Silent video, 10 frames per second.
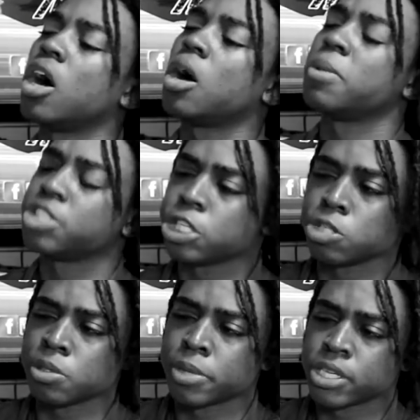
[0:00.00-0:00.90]
Um,
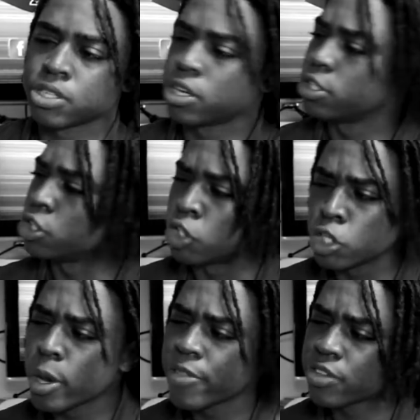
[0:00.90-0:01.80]
excuse me, miss.
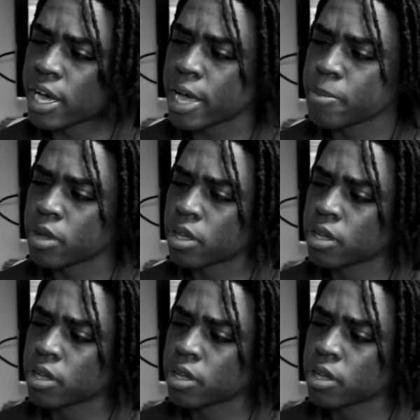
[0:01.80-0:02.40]
Do you have the time?